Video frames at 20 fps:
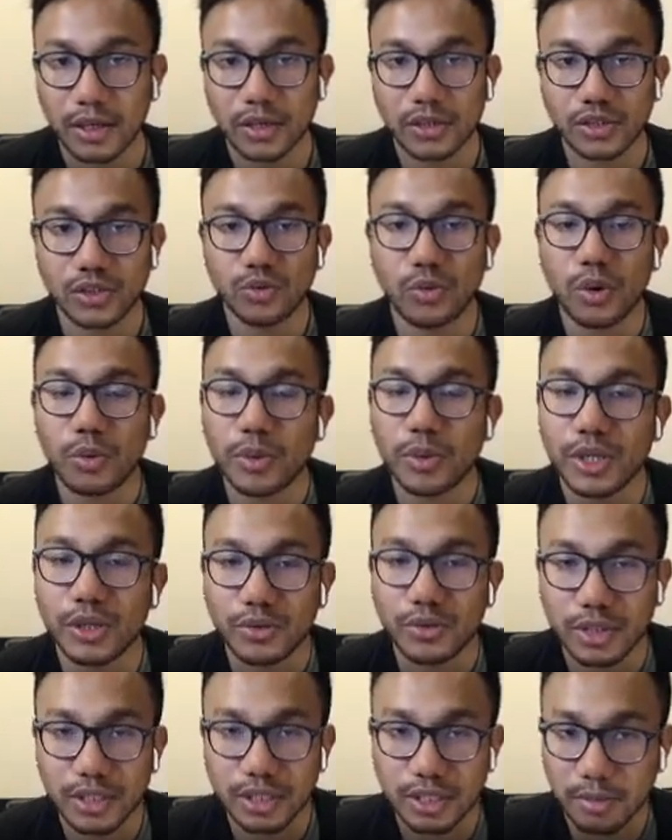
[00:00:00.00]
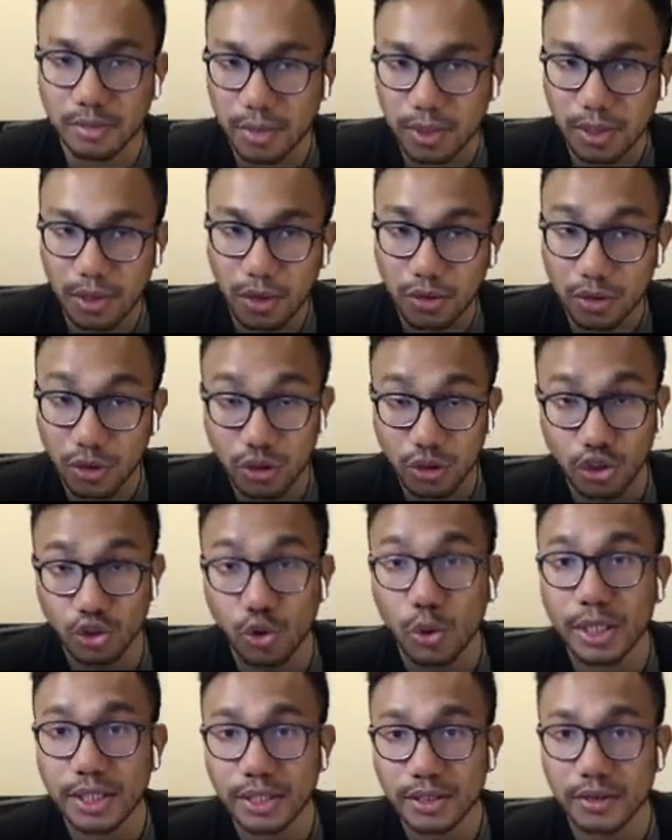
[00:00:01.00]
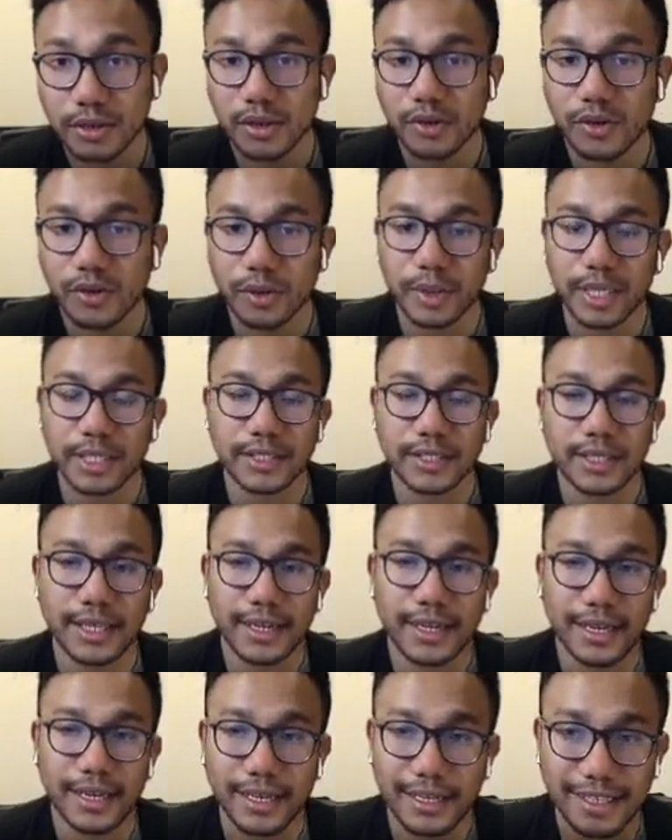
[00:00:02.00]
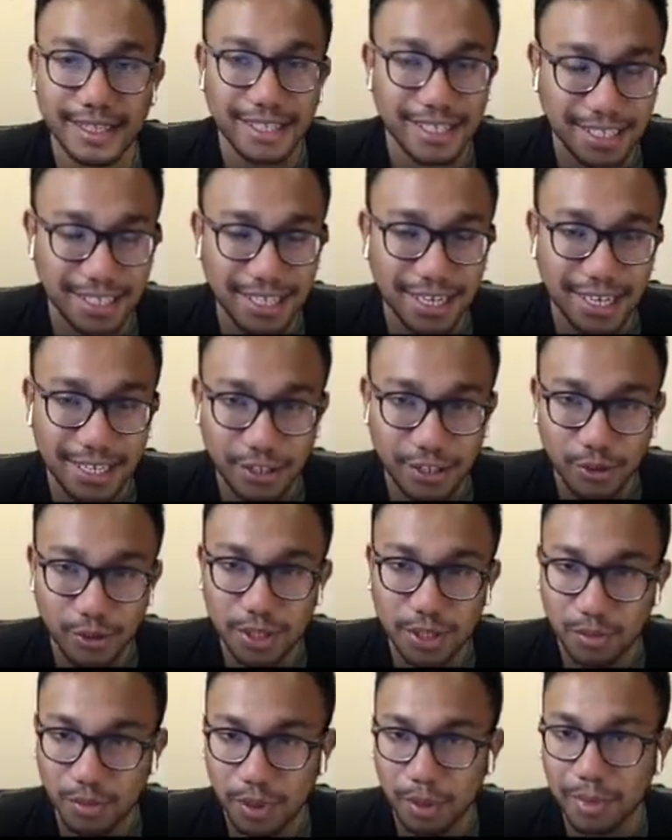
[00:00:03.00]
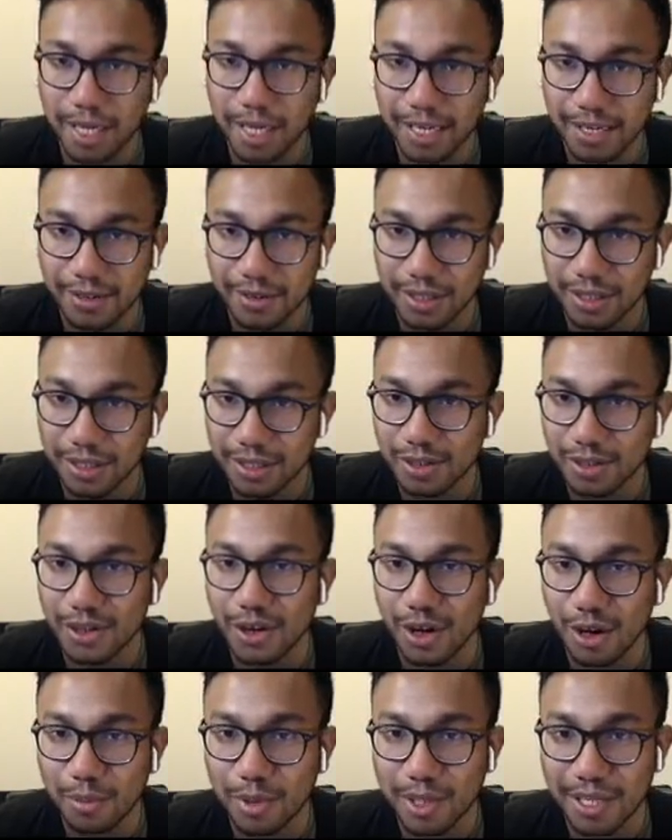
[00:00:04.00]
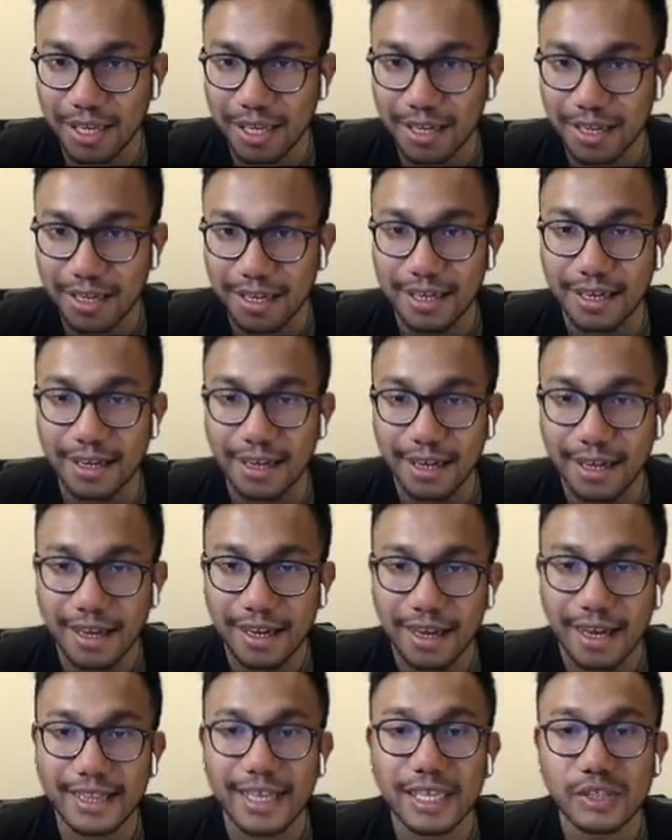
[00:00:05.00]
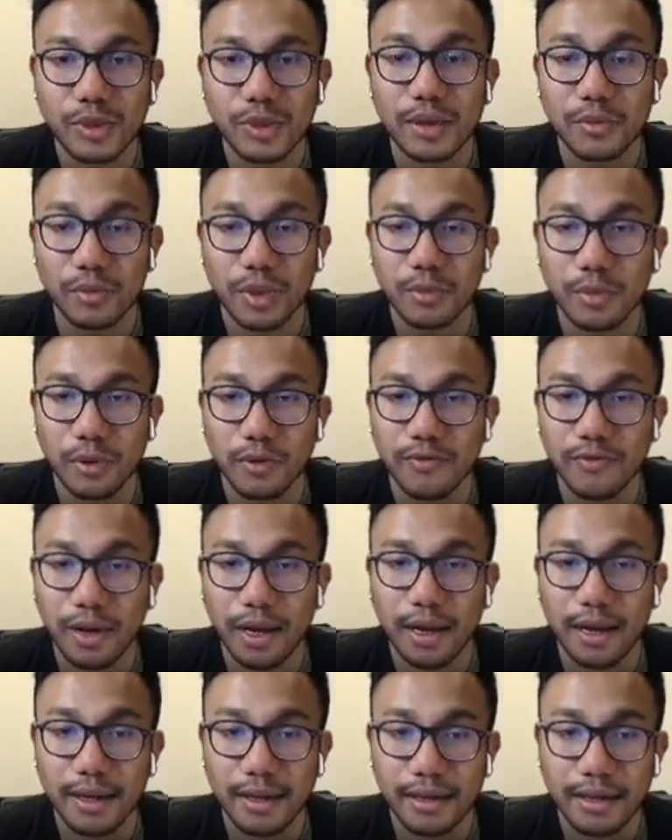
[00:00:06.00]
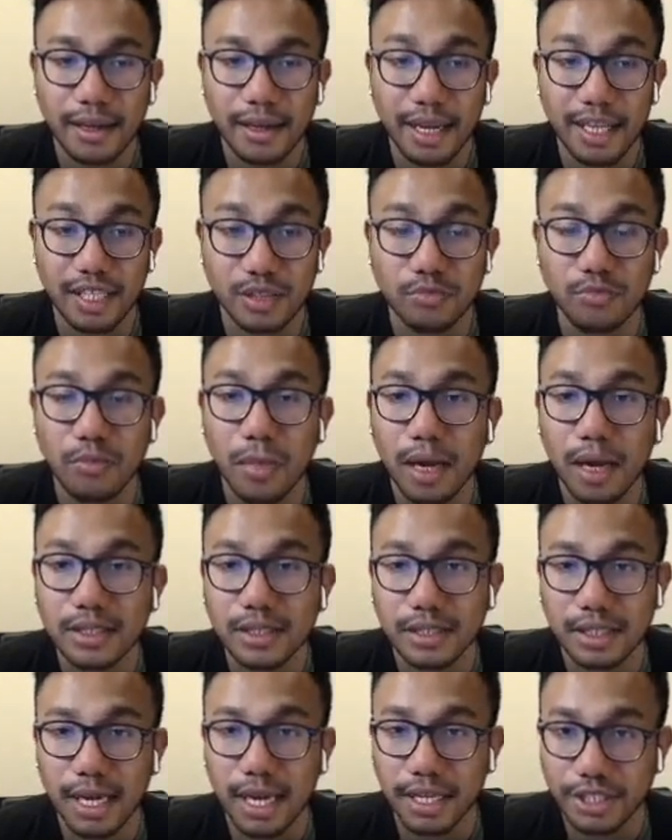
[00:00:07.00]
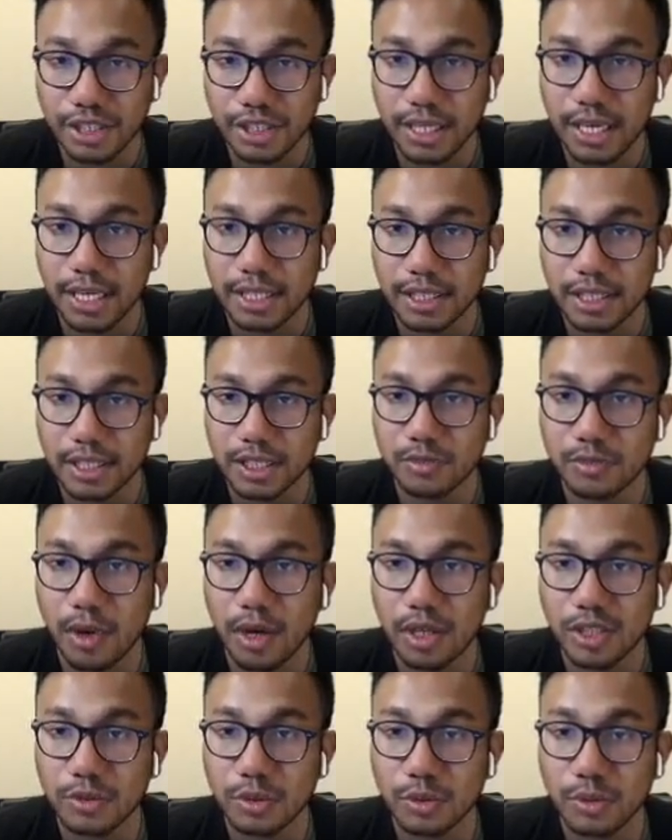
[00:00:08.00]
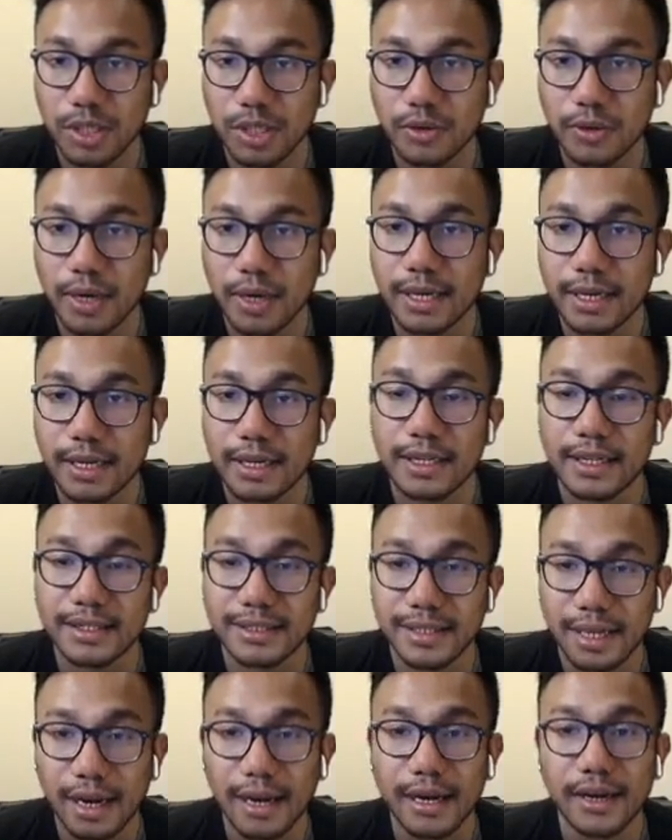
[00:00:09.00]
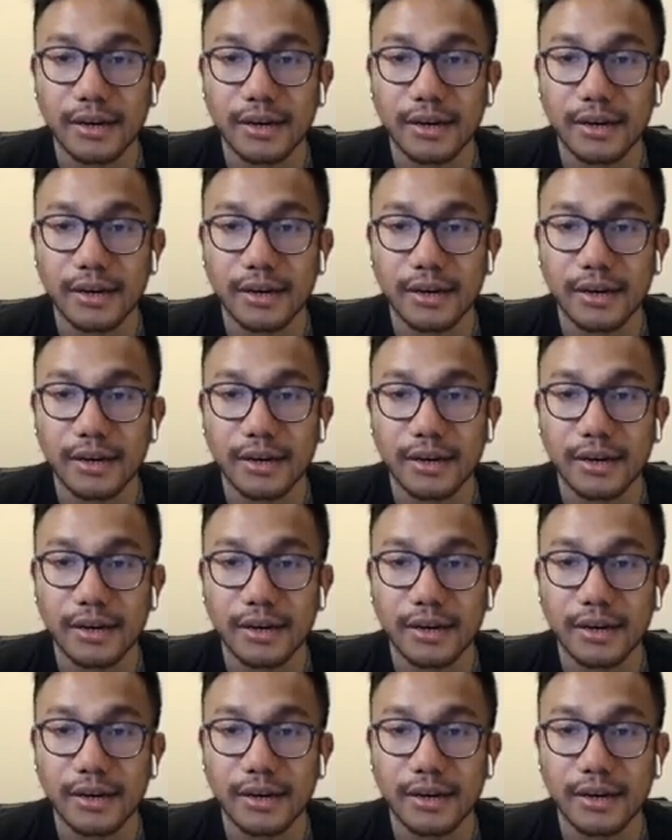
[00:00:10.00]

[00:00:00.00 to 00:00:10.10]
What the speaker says: So what we use is something called a joinder agreement, and I know that where I'm getting a little complicated, and that's why we provide as much education as possible. We created an entire